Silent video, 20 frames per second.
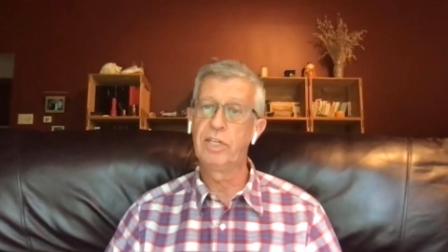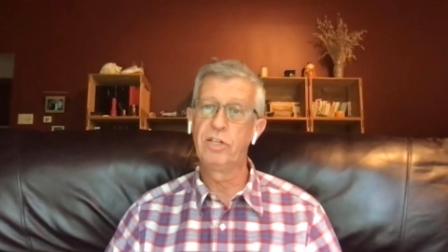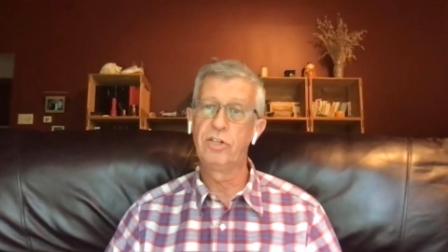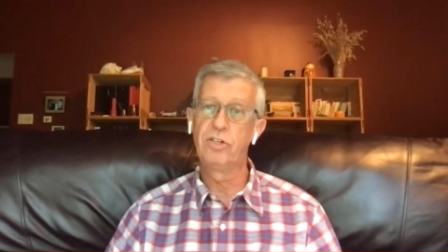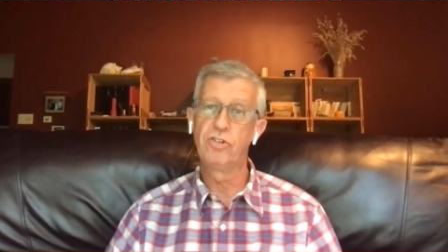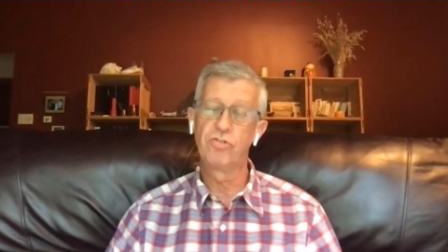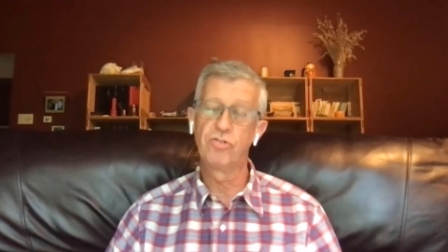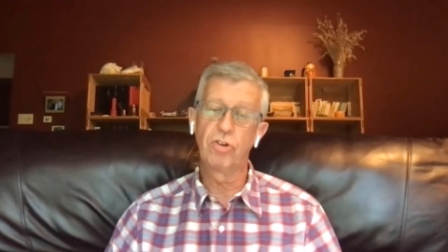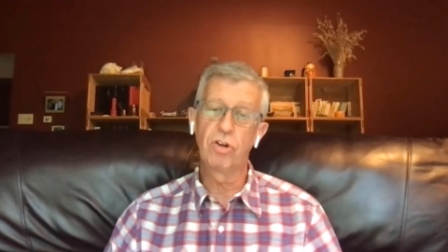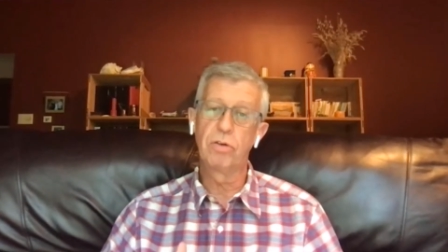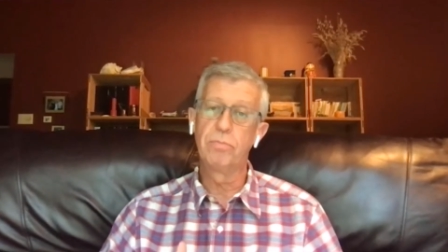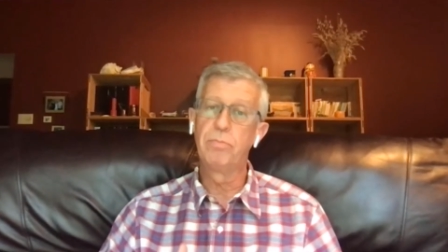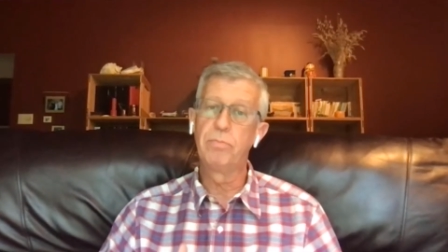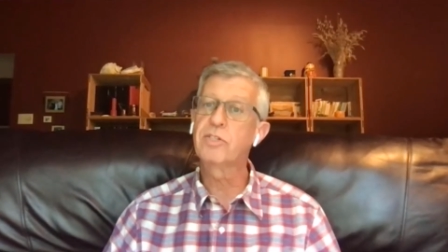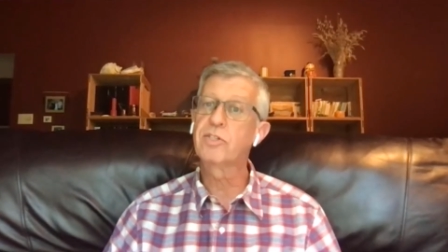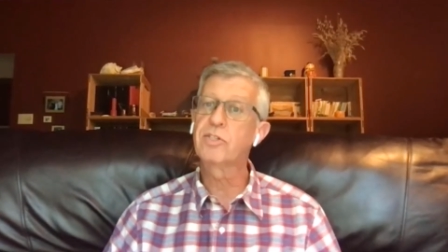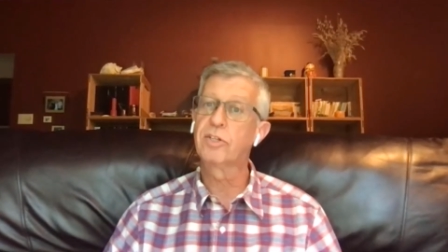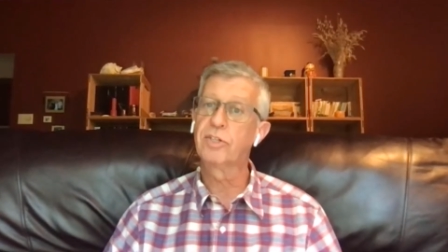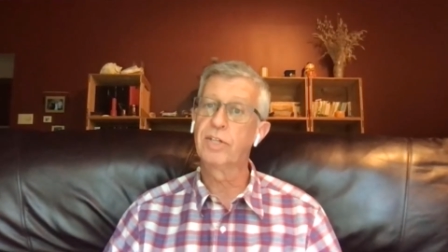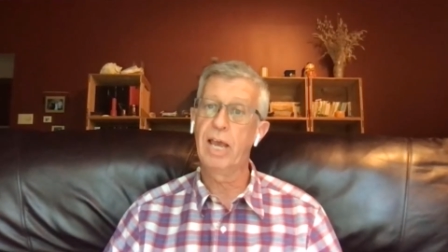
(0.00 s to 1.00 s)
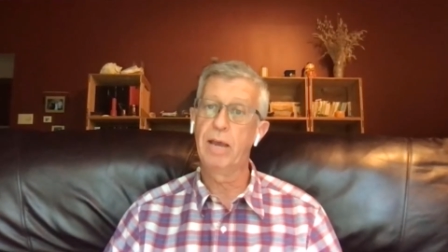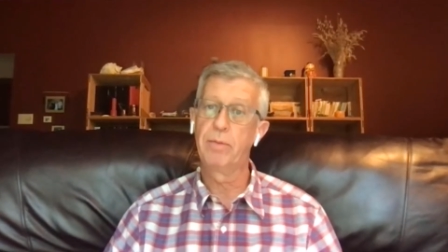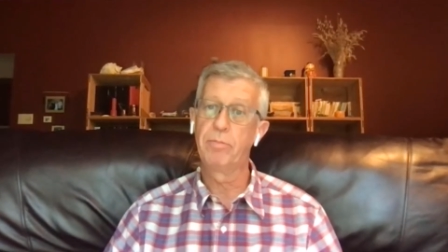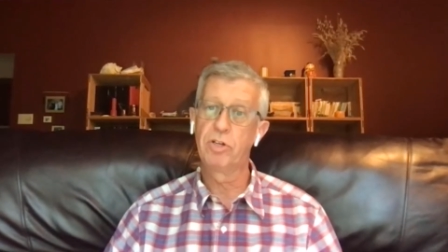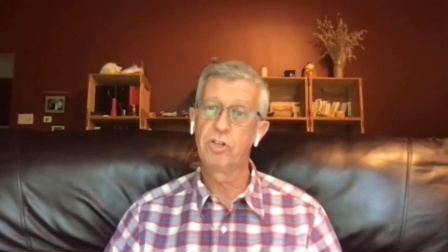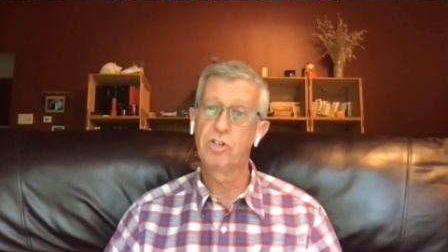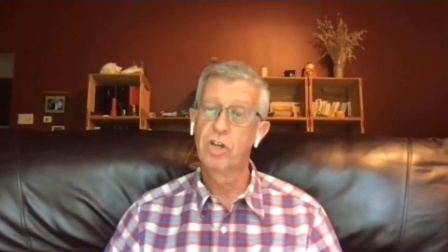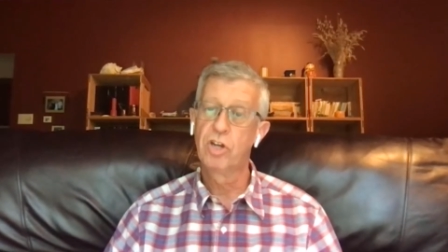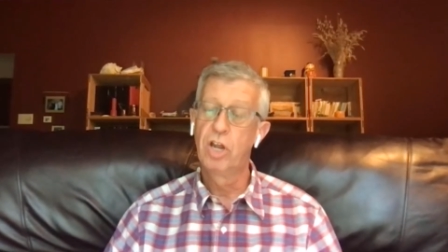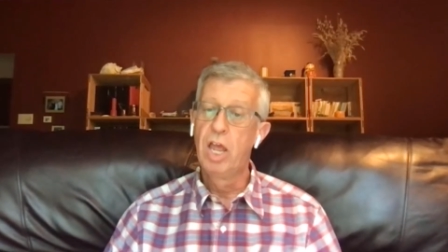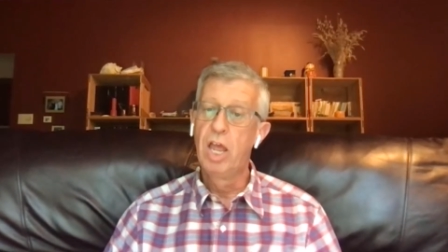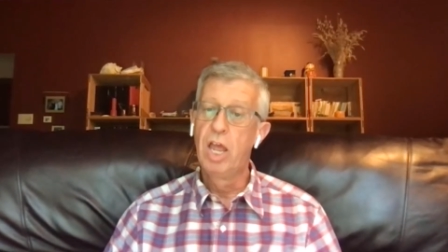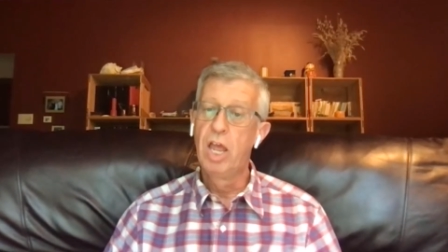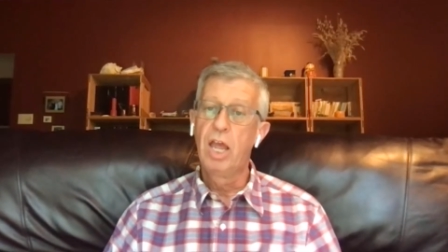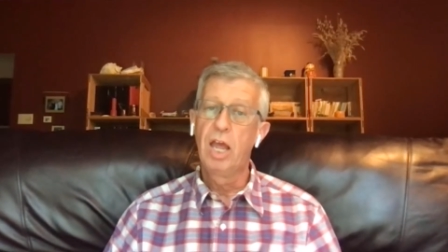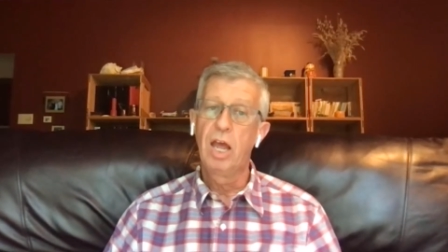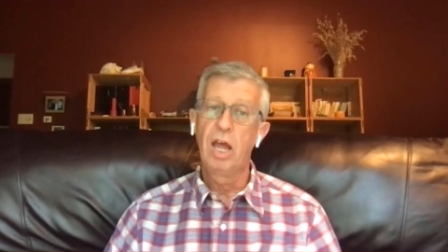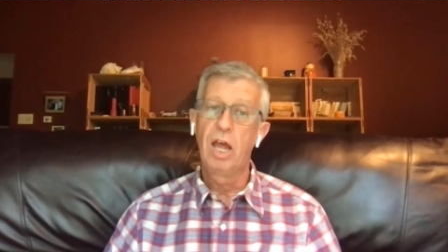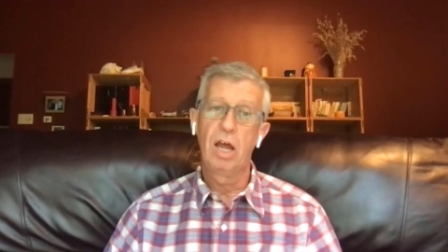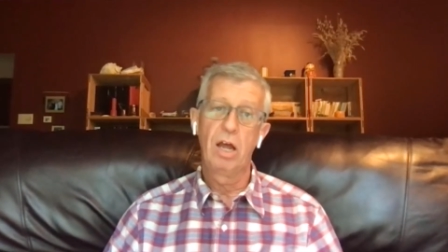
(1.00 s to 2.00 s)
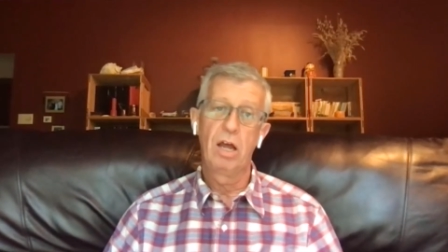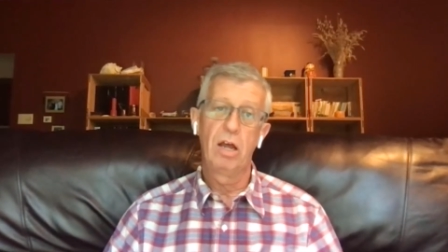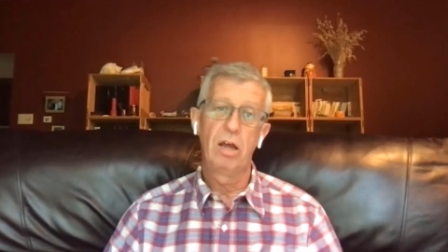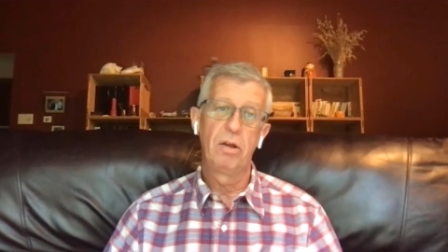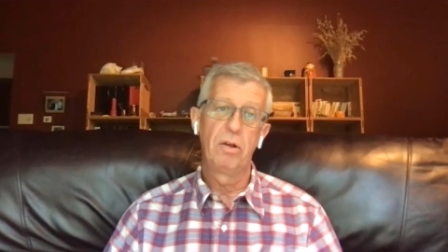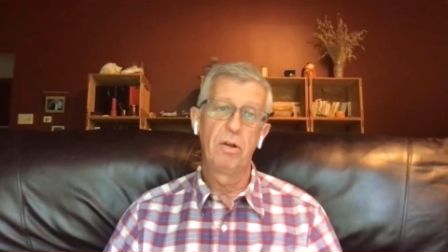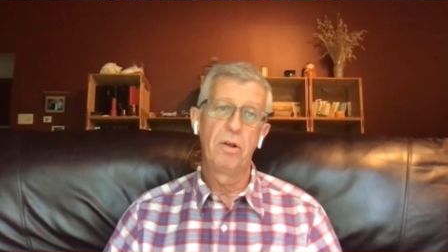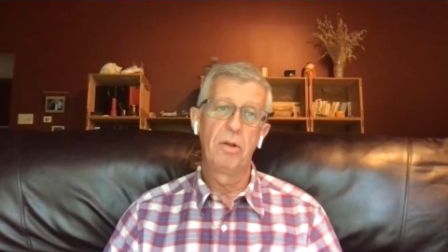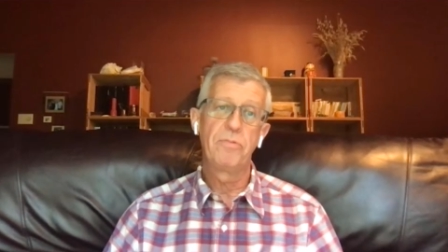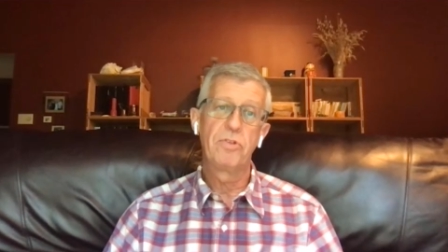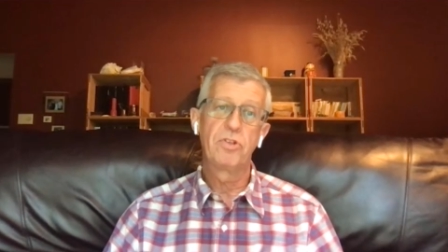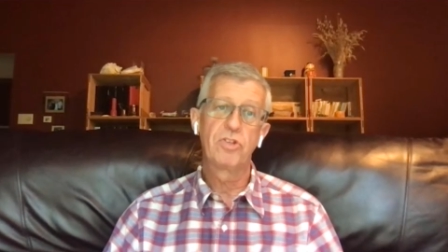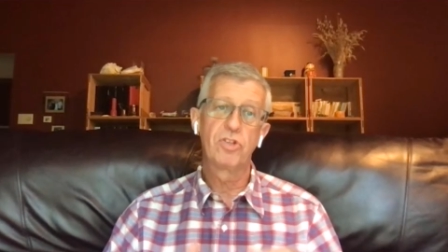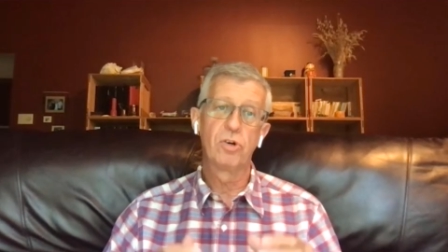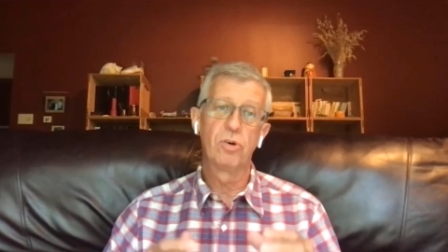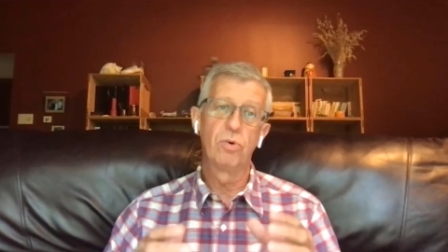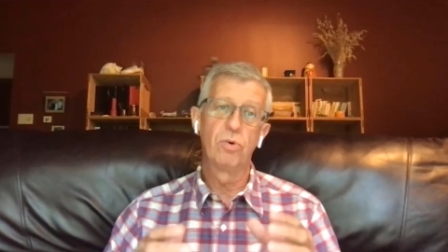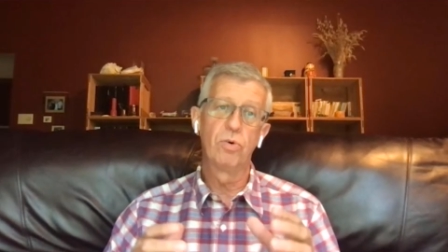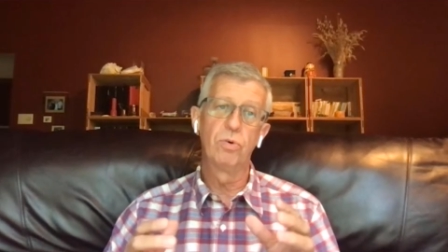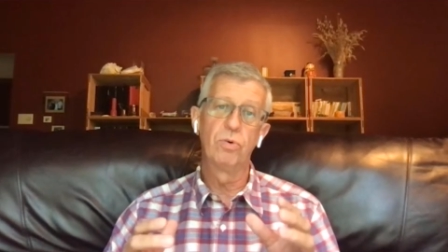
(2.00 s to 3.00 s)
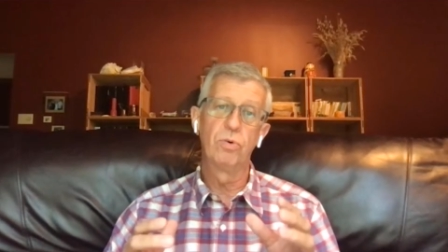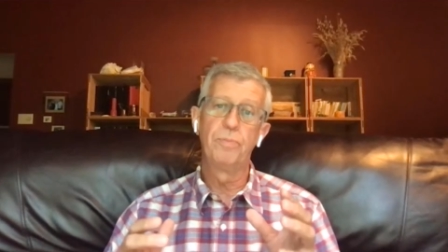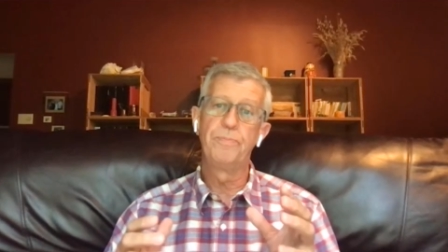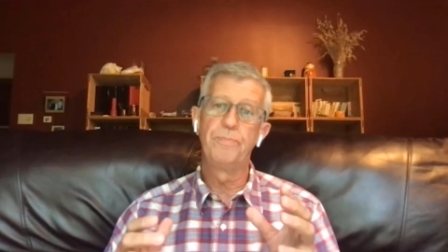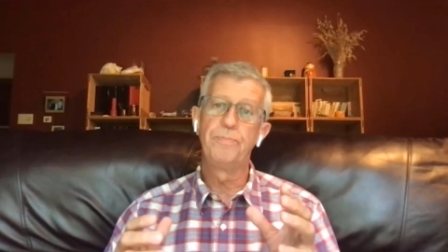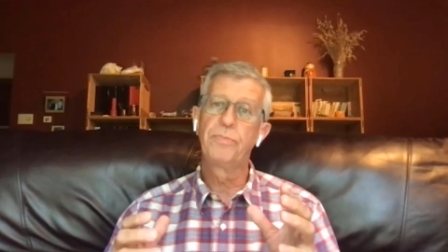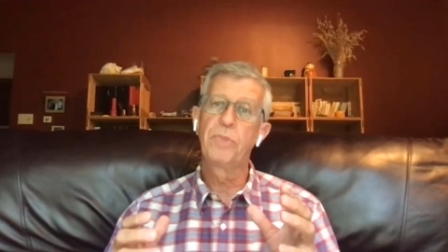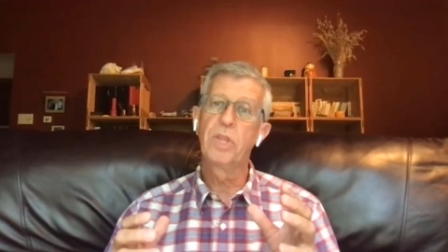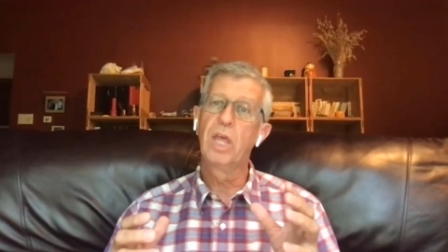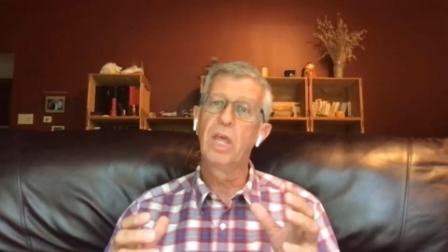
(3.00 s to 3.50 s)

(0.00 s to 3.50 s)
injury or muscle damage. Uh, so